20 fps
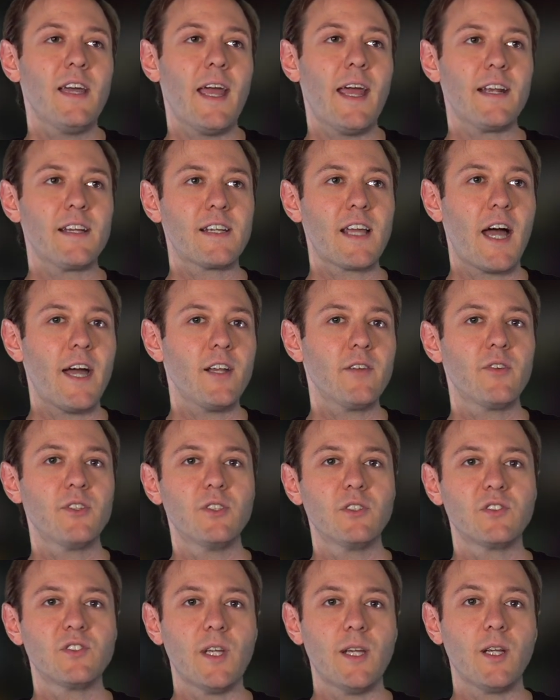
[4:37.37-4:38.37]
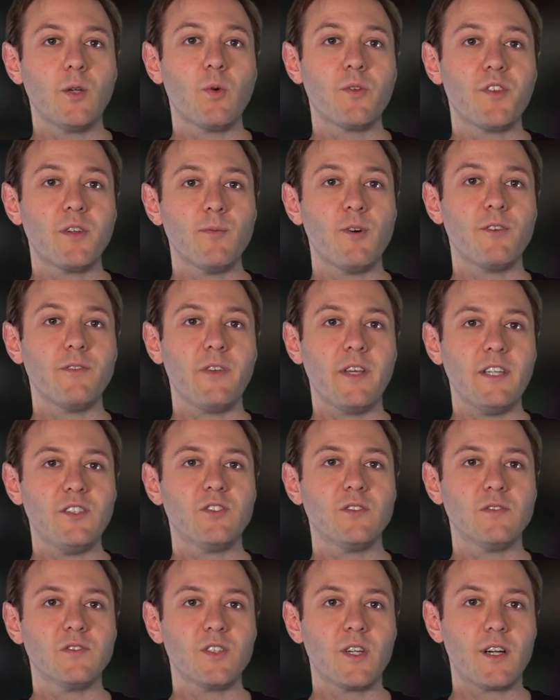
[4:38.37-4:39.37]
and kind of understanding what their
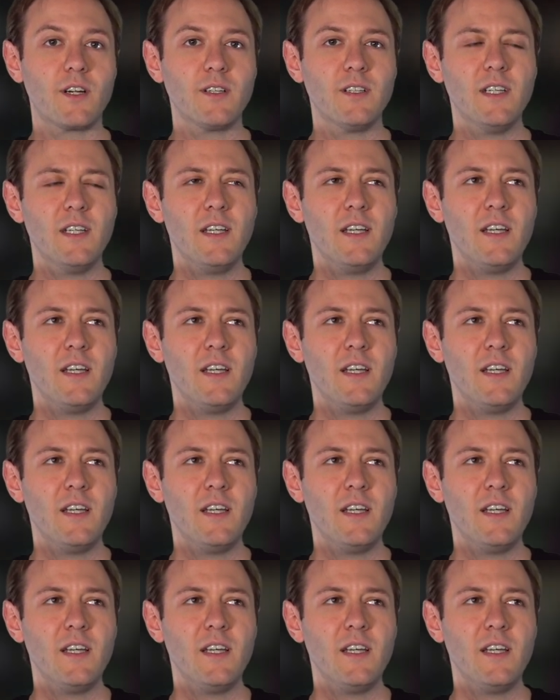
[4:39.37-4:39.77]
motivations are.